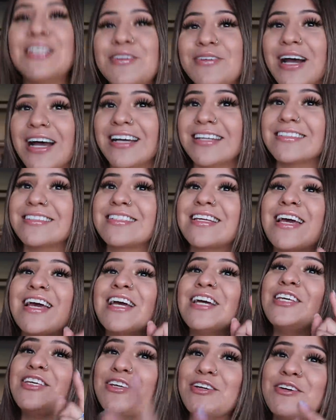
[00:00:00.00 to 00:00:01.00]
you guys,
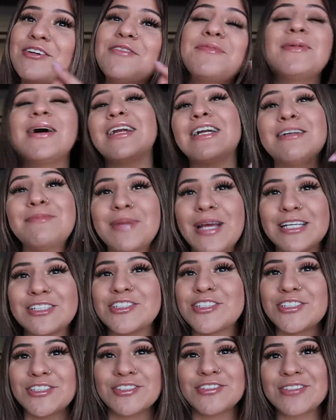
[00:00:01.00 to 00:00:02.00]
you better make
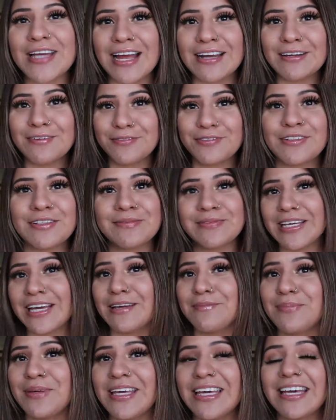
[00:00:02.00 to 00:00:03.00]
sure you sign up for the
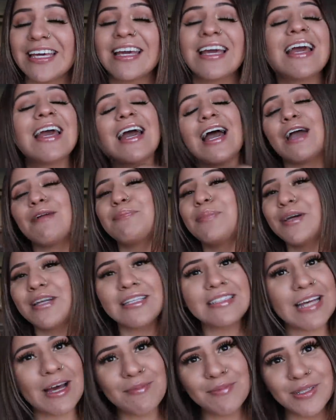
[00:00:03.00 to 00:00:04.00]
VIP. I put
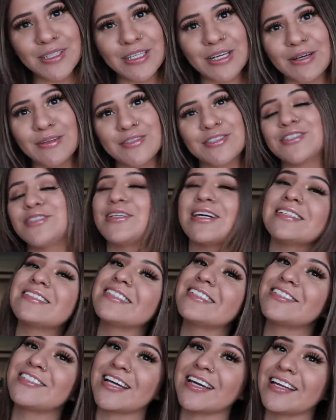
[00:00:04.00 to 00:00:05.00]
it down below so you guys
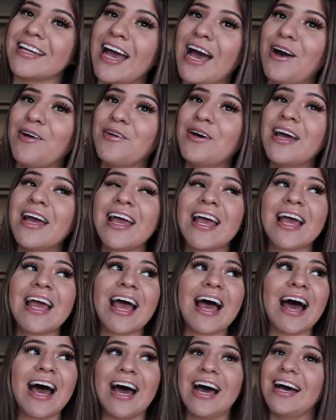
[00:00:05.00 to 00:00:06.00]
could check it out.
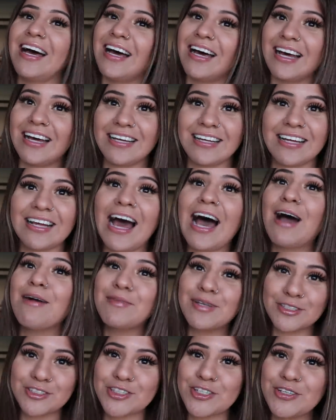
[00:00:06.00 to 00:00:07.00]
I'm
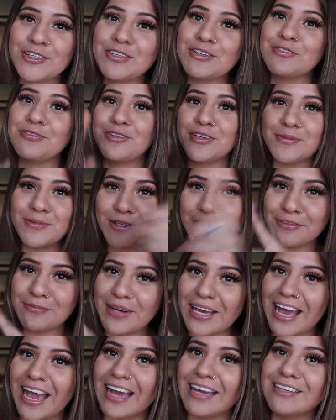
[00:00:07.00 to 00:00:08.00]
gonna show you a few more of
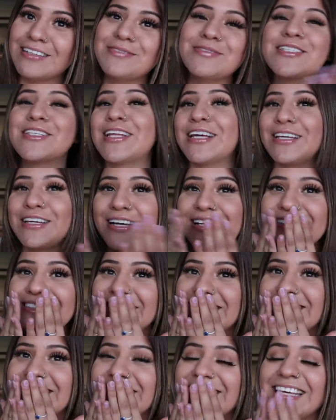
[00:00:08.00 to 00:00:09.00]
my items so that you guys
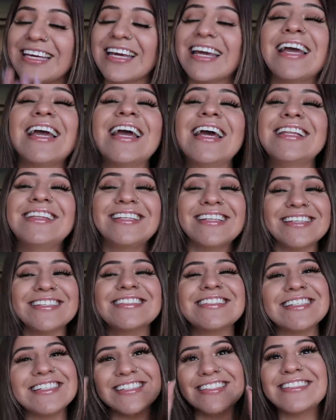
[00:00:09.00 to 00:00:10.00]
could see.
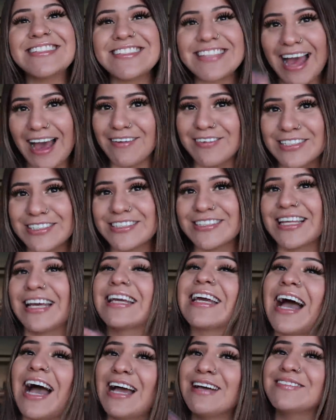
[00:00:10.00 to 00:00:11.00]
This is savage.
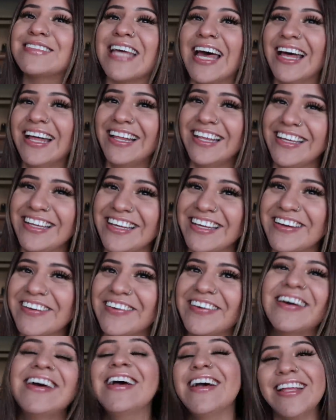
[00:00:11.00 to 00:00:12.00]
Like, I'm telling you,
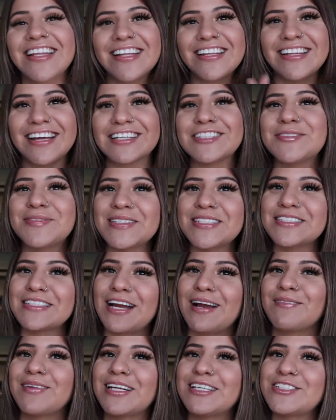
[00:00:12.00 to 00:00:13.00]
the next piece that
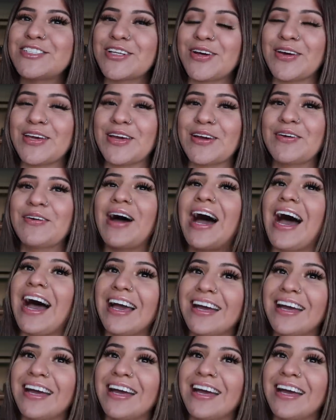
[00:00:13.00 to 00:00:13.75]
I'm gonna show you,